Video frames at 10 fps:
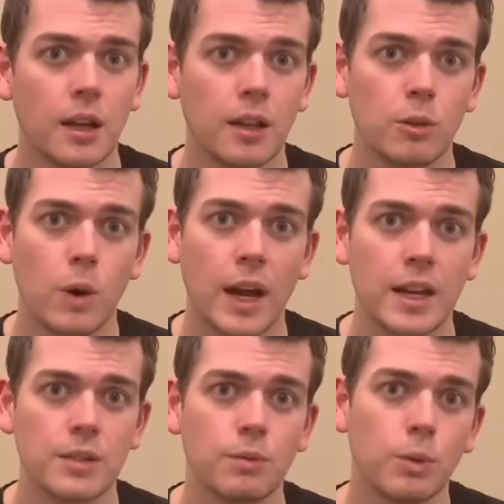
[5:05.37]

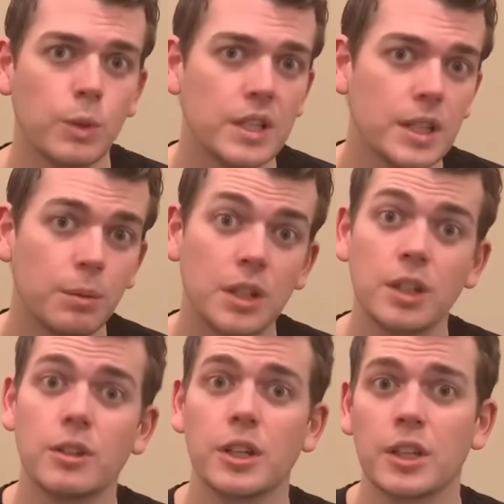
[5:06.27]
Otherwise, what we typically
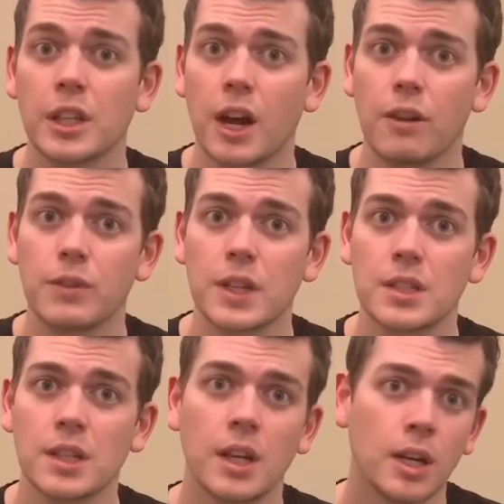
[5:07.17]
do here in the office,